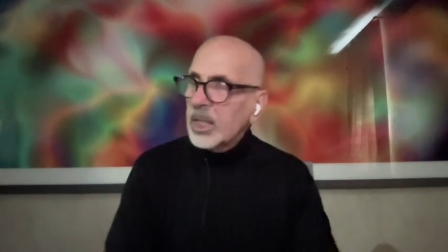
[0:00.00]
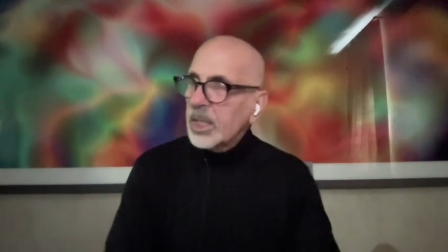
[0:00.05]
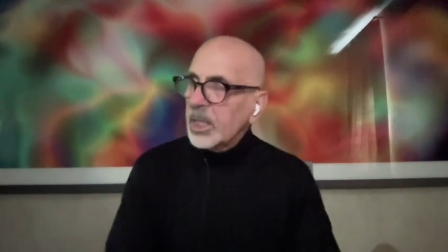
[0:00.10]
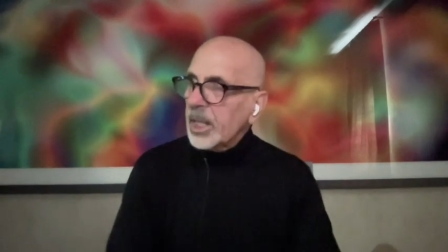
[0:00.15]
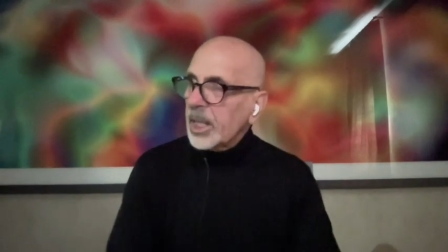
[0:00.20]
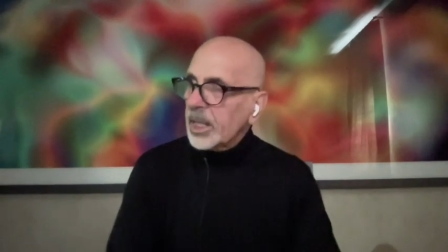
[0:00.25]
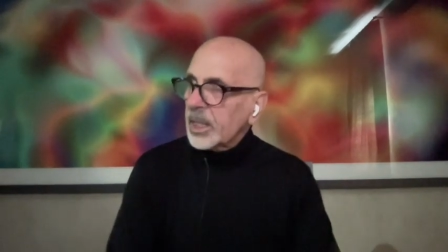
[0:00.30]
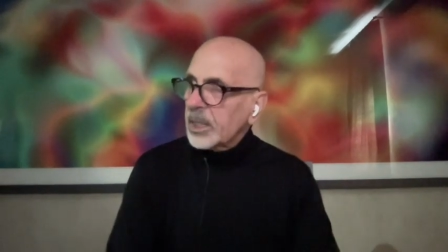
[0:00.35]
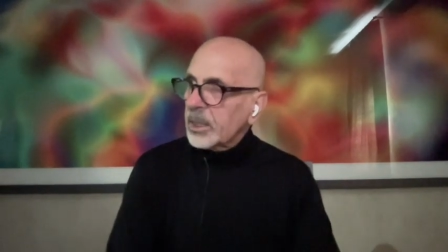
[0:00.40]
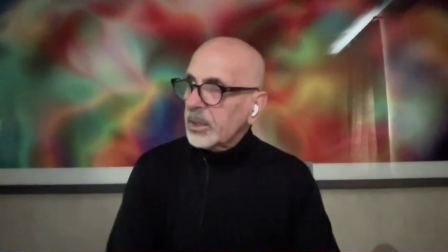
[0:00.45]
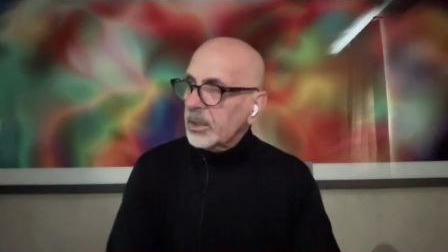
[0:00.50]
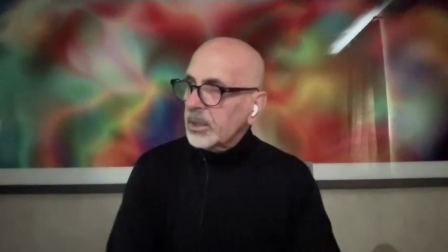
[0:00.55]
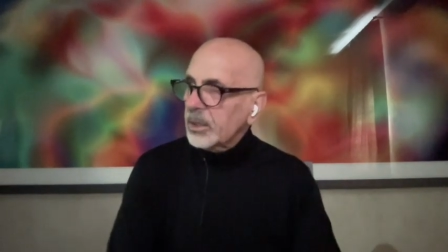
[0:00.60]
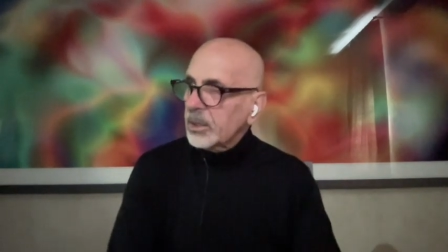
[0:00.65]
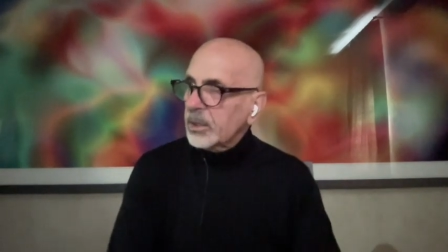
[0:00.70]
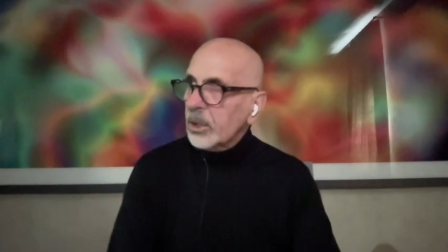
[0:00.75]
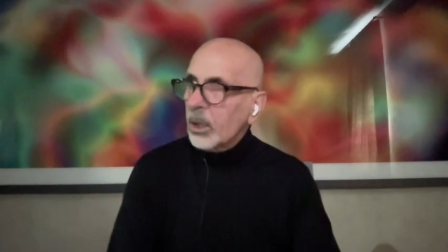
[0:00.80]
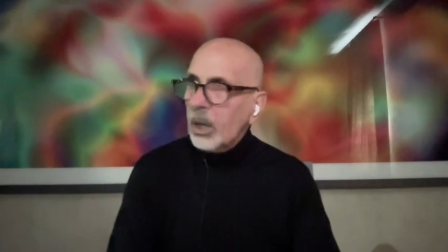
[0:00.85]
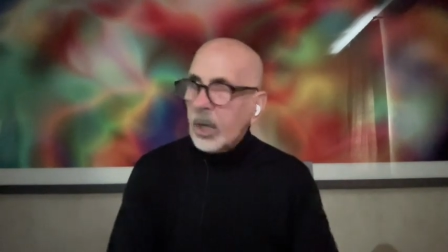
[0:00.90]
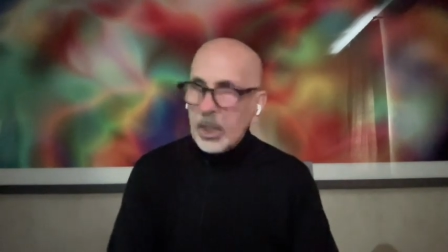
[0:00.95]
and
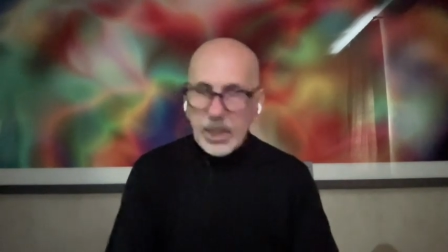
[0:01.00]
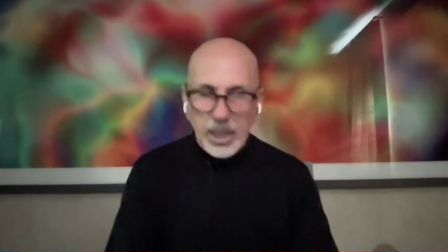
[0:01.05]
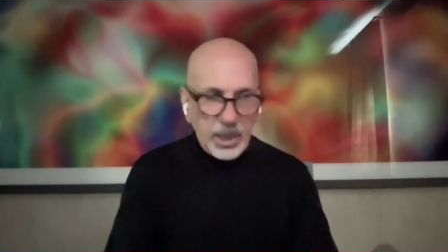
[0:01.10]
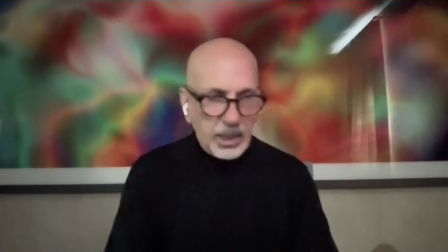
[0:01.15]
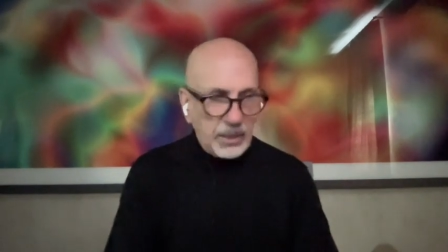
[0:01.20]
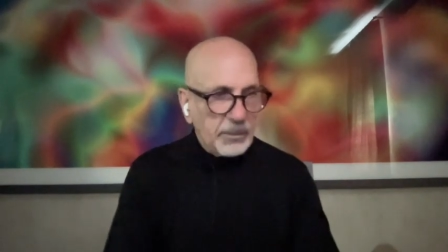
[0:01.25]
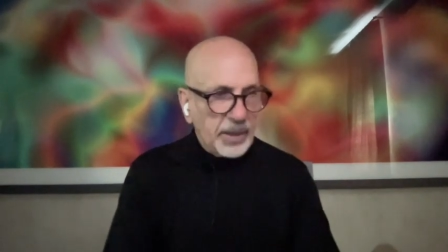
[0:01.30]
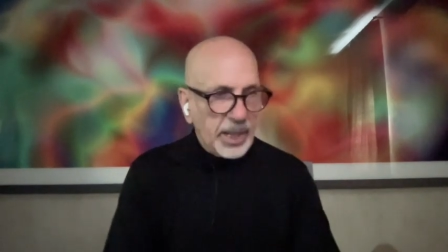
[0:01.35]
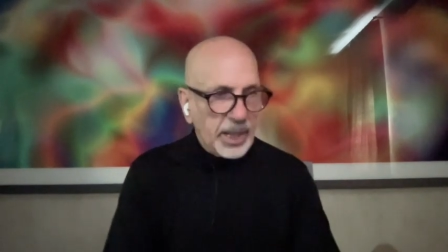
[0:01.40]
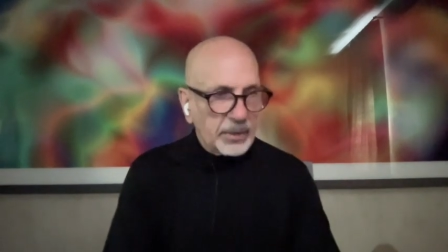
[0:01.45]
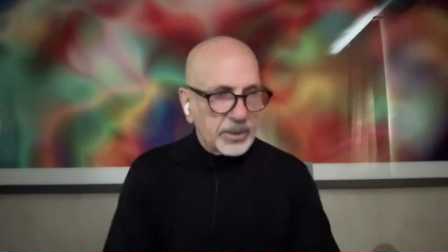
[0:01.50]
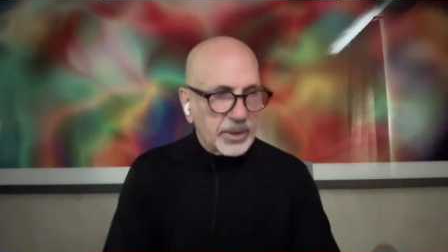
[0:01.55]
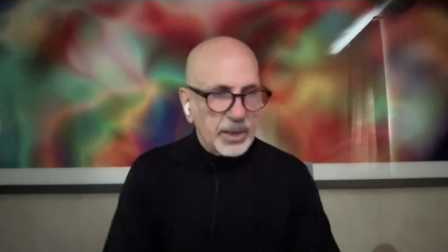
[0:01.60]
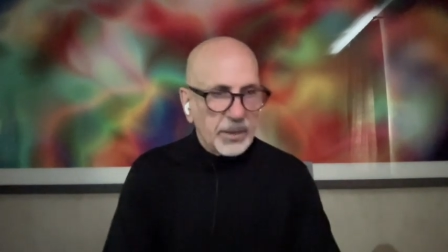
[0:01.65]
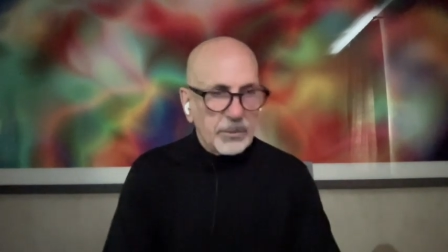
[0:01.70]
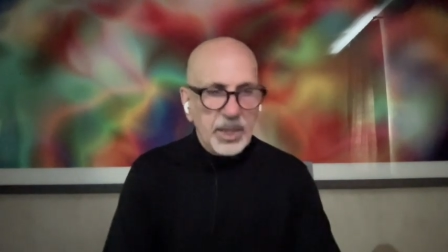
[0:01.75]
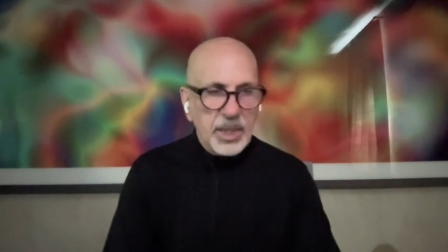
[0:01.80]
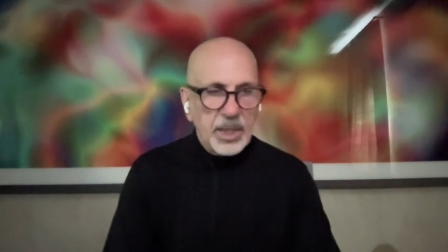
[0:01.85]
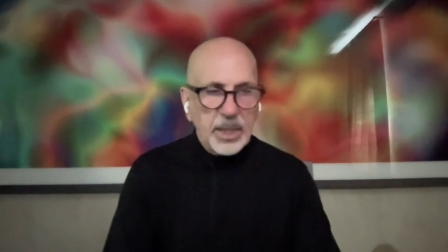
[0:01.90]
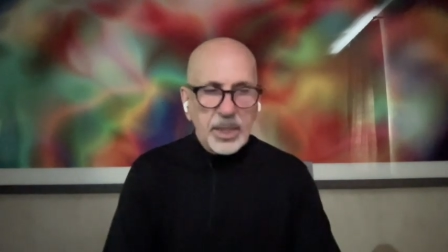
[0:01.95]
talking about them
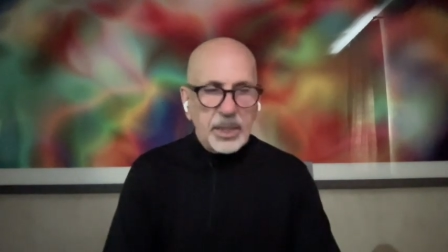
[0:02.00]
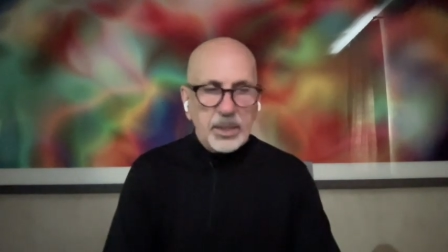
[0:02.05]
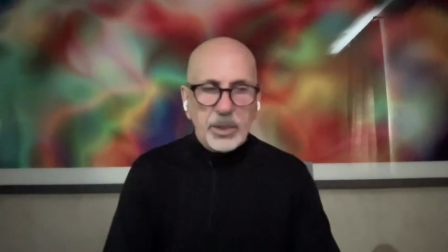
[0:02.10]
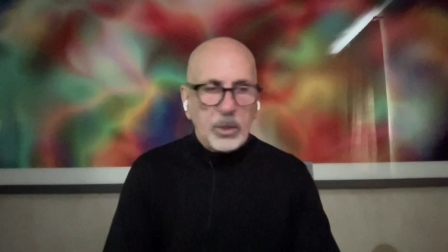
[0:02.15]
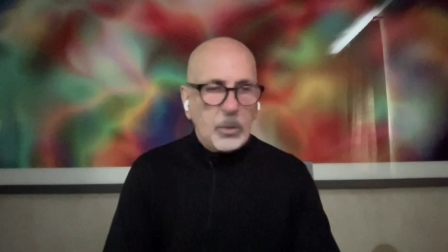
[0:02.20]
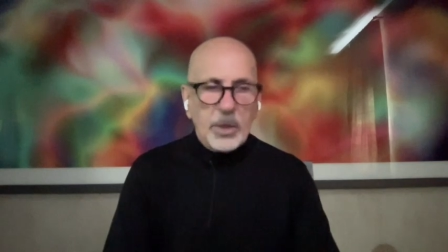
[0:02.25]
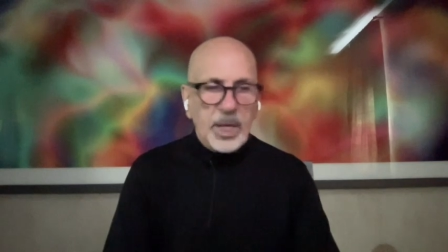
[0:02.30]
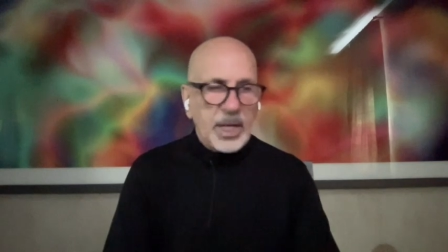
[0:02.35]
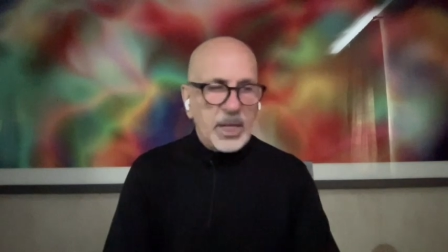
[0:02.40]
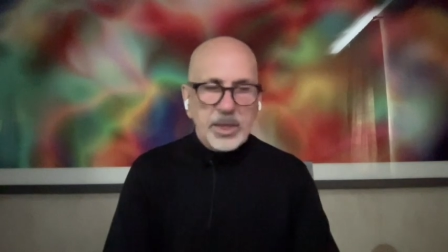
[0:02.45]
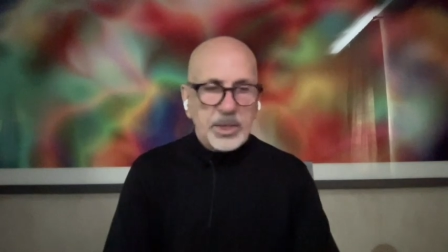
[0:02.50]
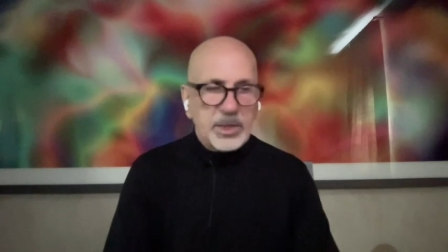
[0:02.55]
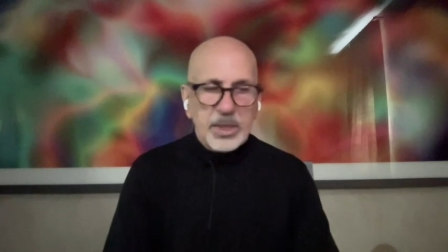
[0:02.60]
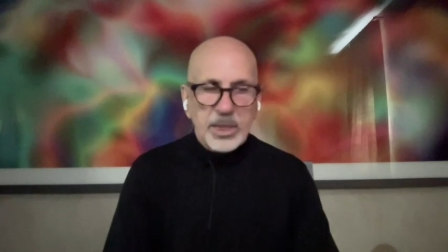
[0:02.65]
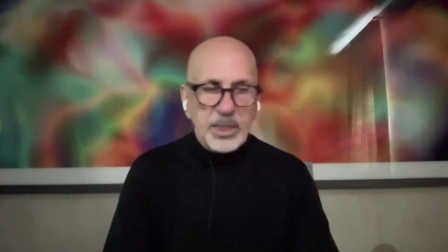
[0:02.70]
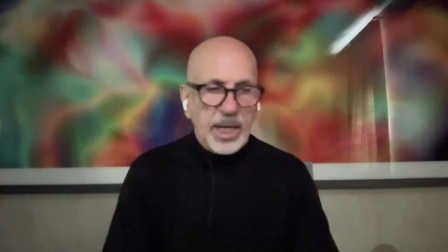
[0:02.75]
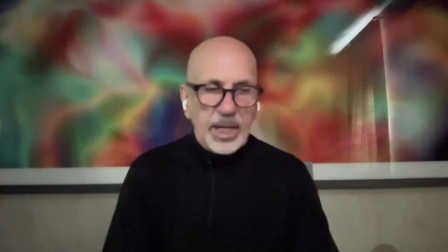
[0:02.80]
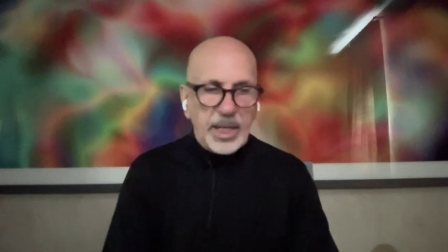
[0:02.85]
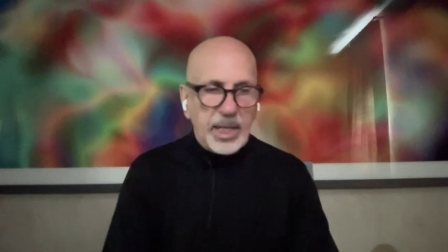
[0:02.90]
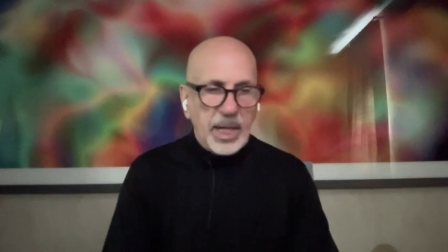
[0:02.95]
in a way that did
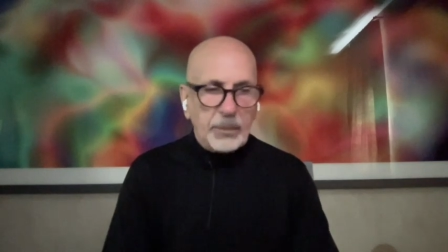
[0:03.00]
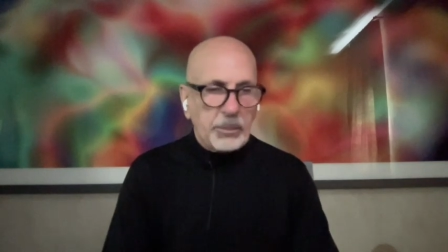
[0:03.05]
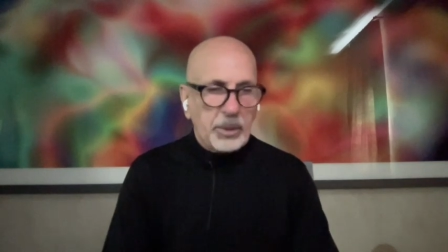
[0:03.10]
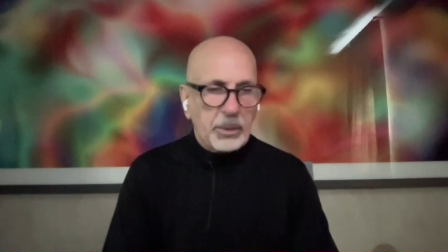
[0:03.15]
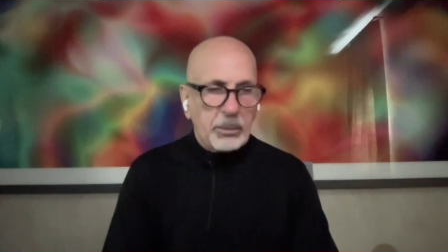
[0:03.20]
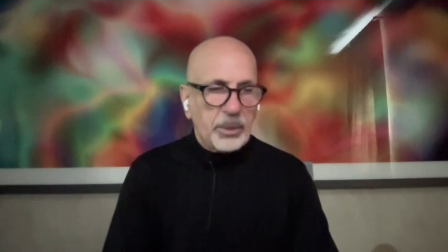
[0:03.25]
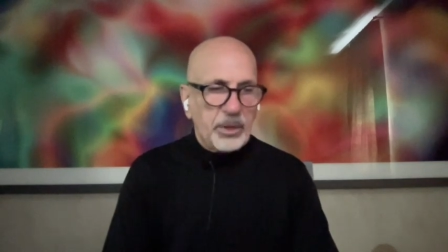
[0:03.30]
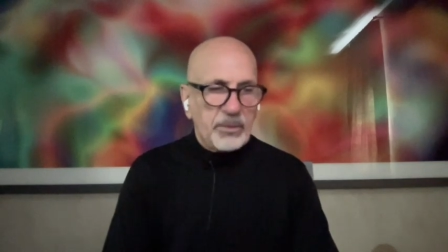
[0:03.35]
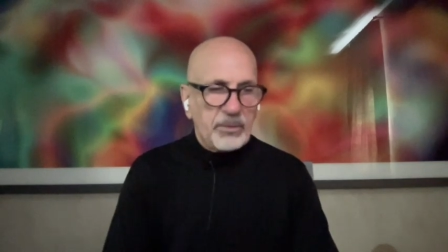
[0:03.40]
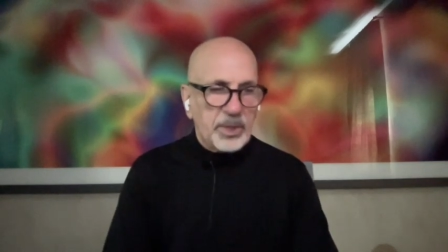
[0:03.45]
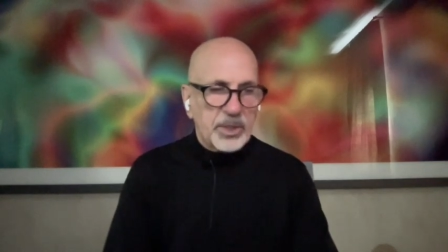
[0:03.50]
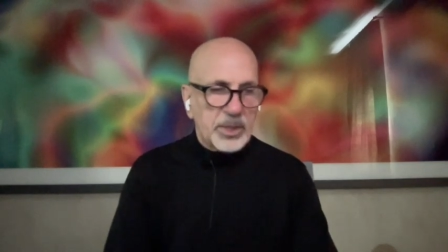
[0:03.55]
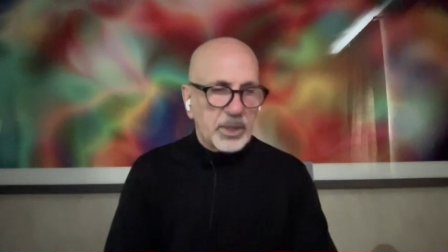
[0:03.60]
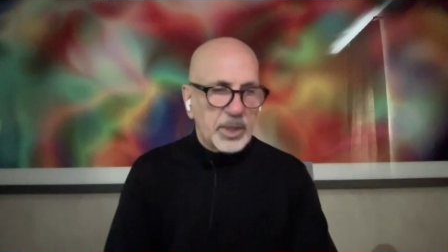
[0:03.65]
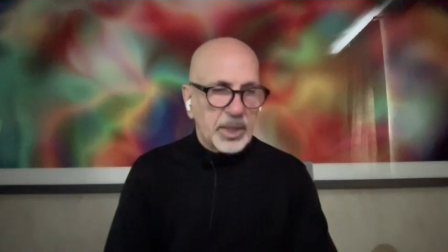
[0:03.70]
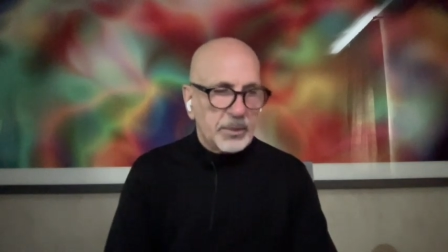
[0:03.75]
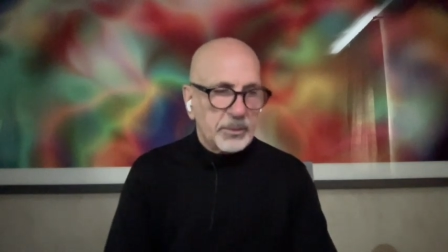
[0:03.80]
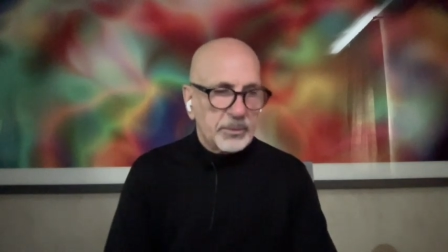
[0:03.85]
not happen previously.